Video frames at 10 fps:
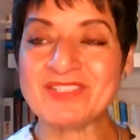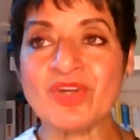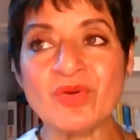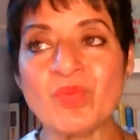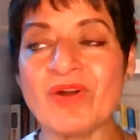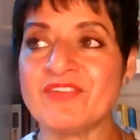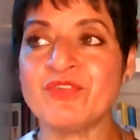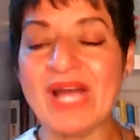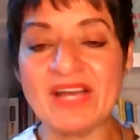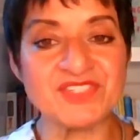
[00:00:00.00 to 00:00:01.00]
But don't worry, if
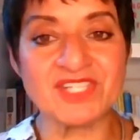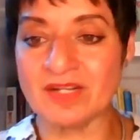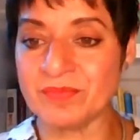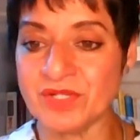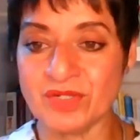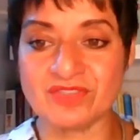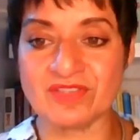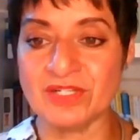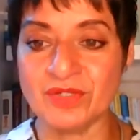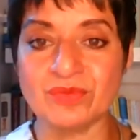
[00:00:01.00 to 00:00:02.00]
you have to get up and go to
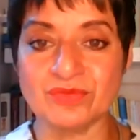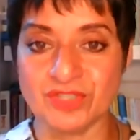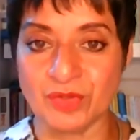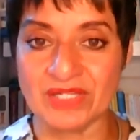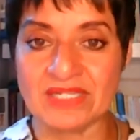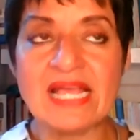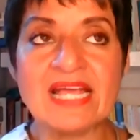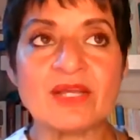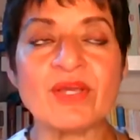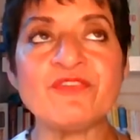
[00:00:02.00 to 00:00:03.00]
the loo, do it.
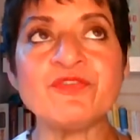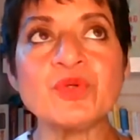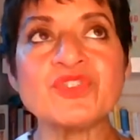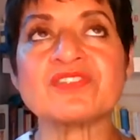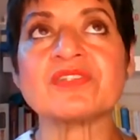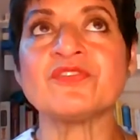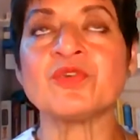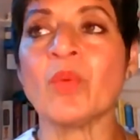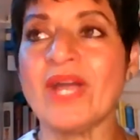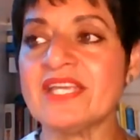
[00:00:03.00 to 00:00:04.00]
Now, if
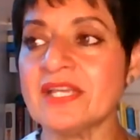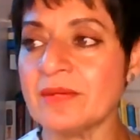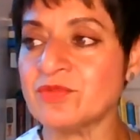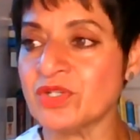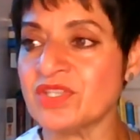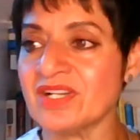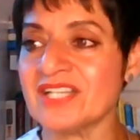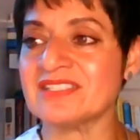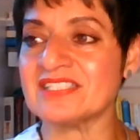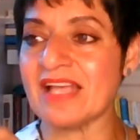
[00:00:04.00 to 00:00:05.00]
you're waking up during the
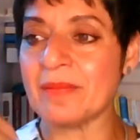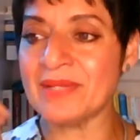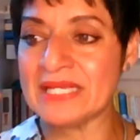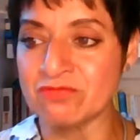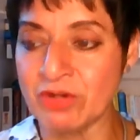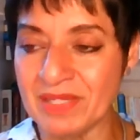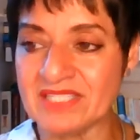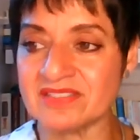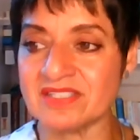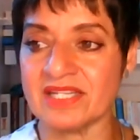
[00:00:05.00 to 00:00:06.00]
night and it's happening
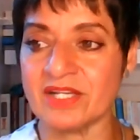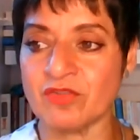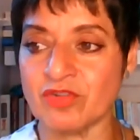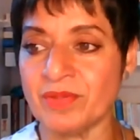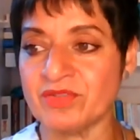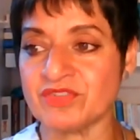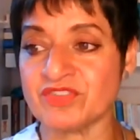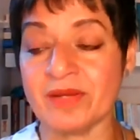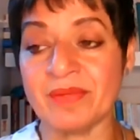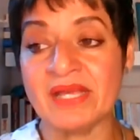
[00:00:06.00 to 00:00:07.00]
repeatedly over a period of
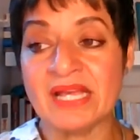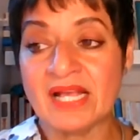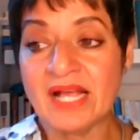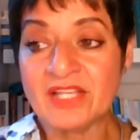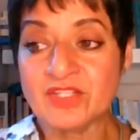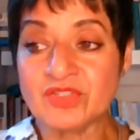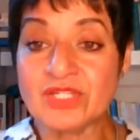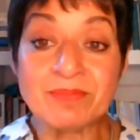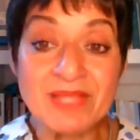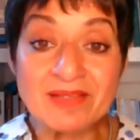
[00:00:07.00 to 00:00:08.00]
time,
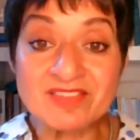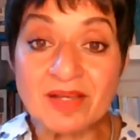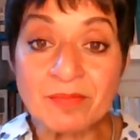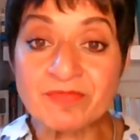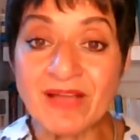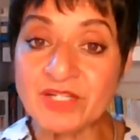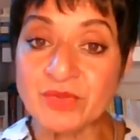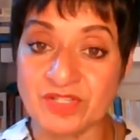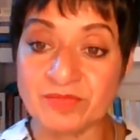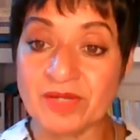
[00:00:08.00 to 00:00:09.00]
if there's some
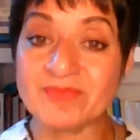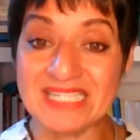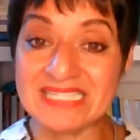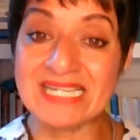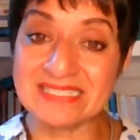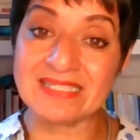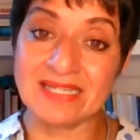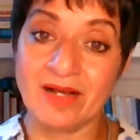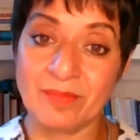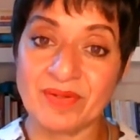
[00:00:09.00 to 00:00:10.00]
value sometimes in getting
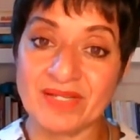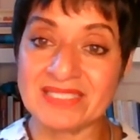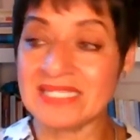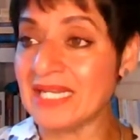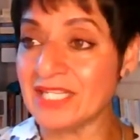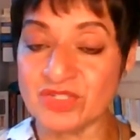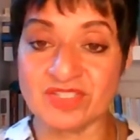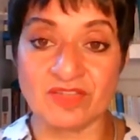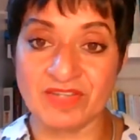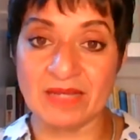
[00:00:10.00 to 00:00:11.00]
up and getting
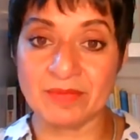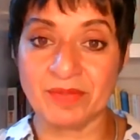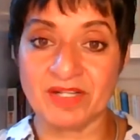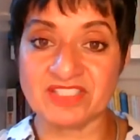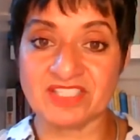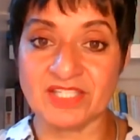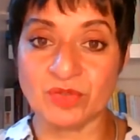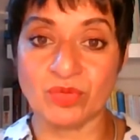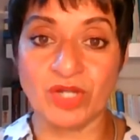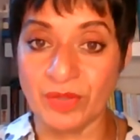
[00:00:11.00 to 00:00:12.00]
yourself a chamomile tea,
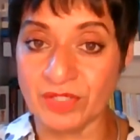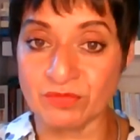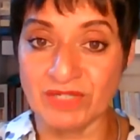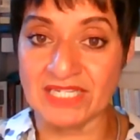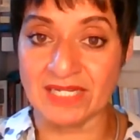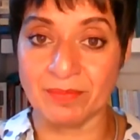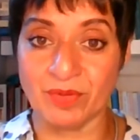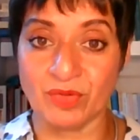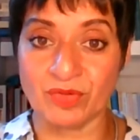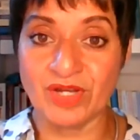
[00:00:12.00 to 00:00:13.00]
or going and reading a
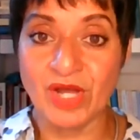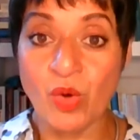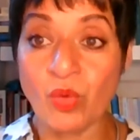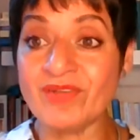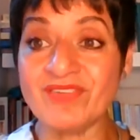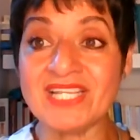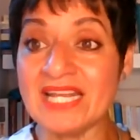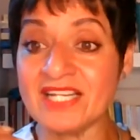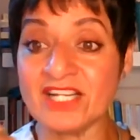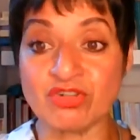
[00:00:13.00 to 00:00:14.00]
book, or even
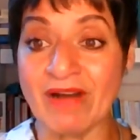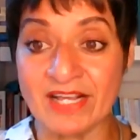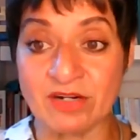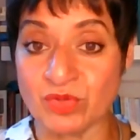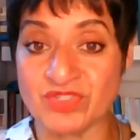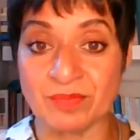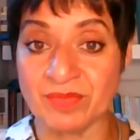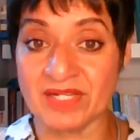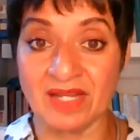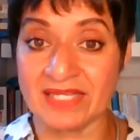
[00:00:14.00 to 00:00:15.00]
getting a cracker or
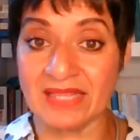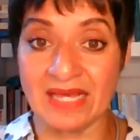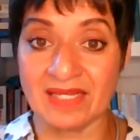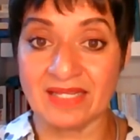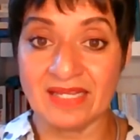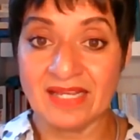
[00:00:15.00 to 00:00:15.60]
something like that,